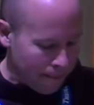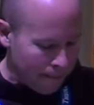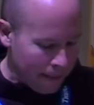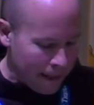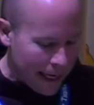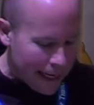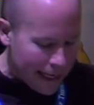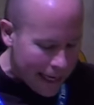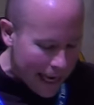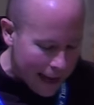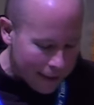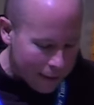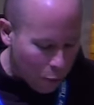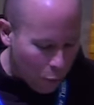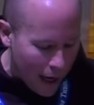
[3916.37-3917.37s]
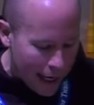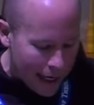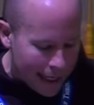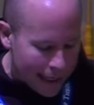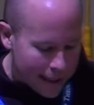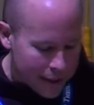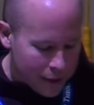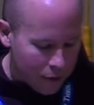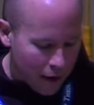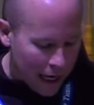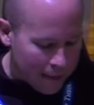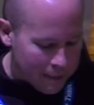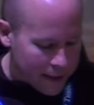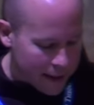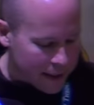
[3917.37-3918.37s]
And yet, the way he
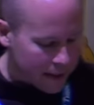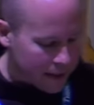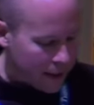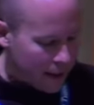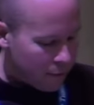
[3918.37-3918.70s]
describes this